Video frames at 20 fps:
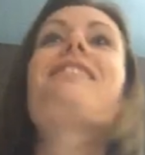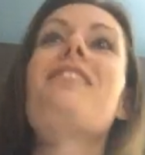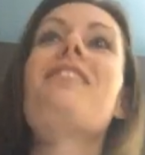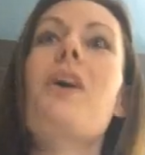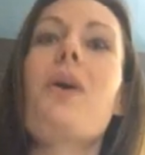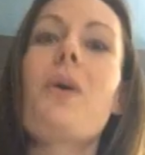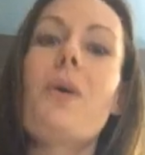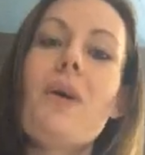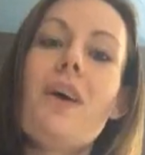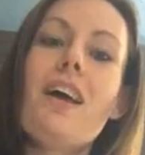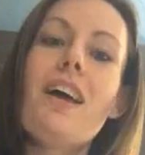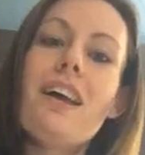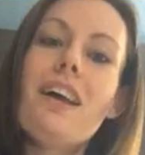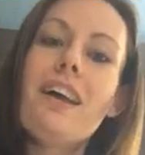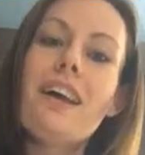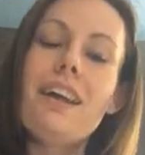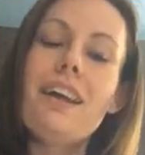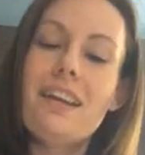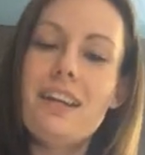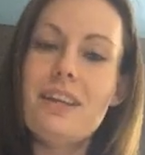so,
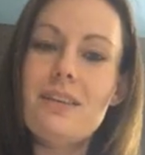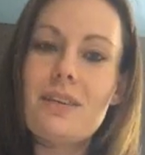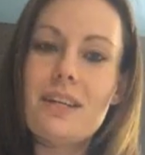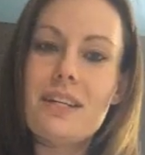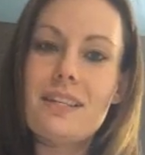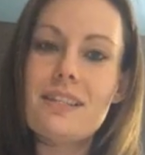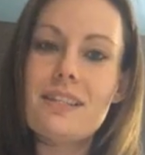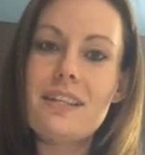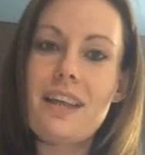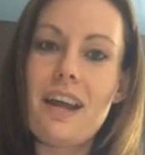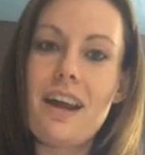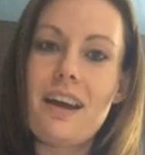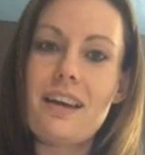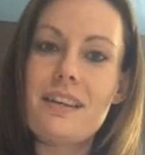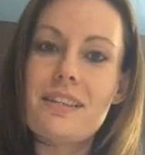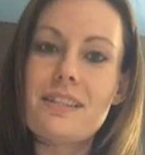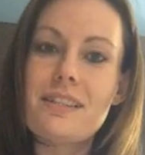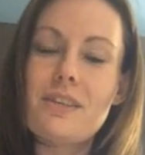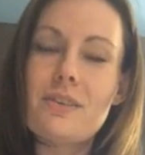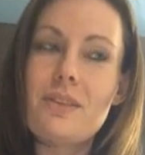anyways,
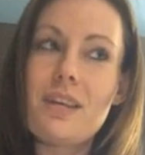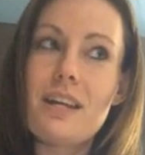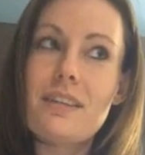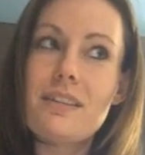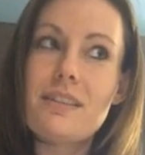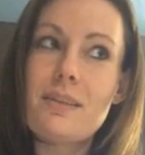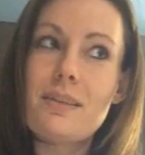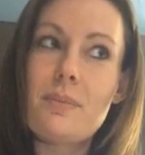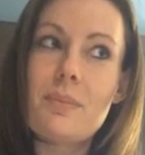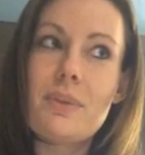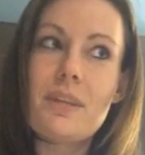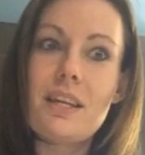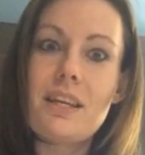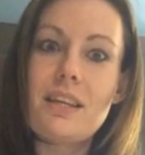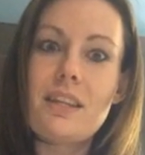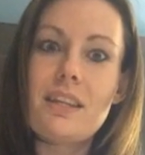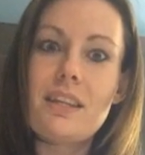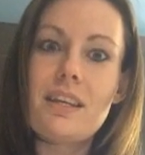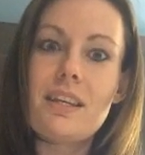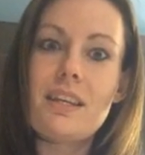yeah, so that's
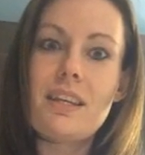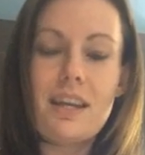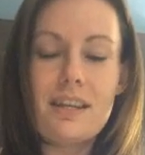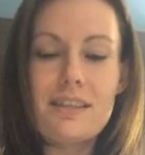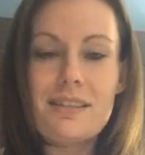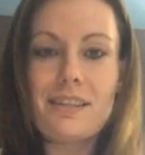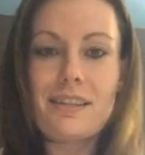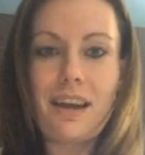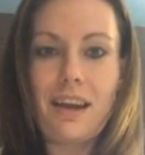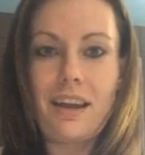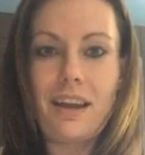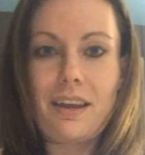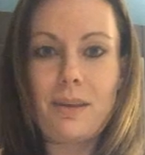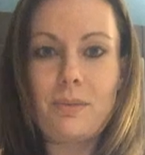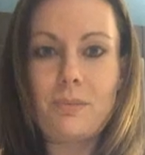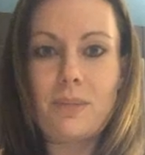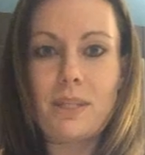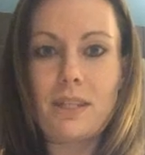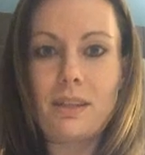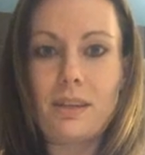something that, yes, I
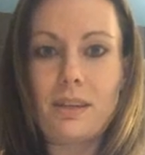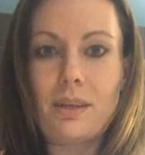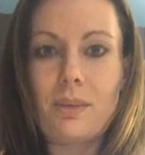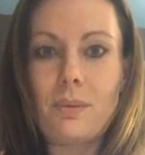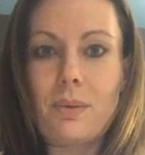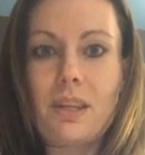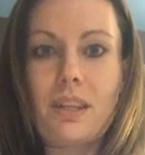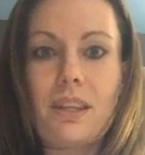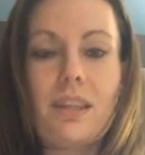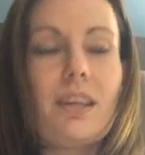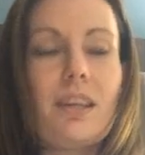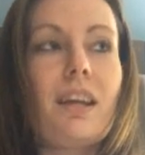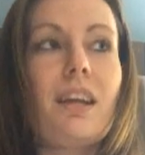am dealing with.